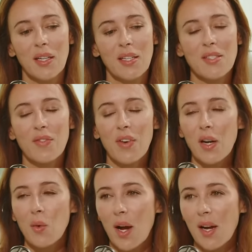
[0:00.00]
is
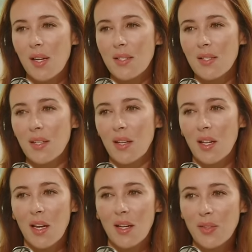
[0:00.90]
very wise, a
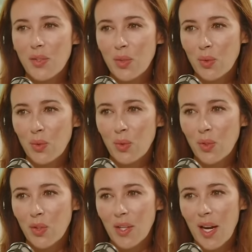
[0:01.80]
lot into
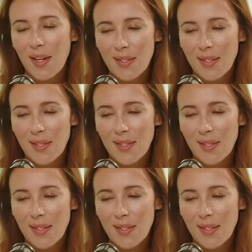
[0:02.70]
yoga.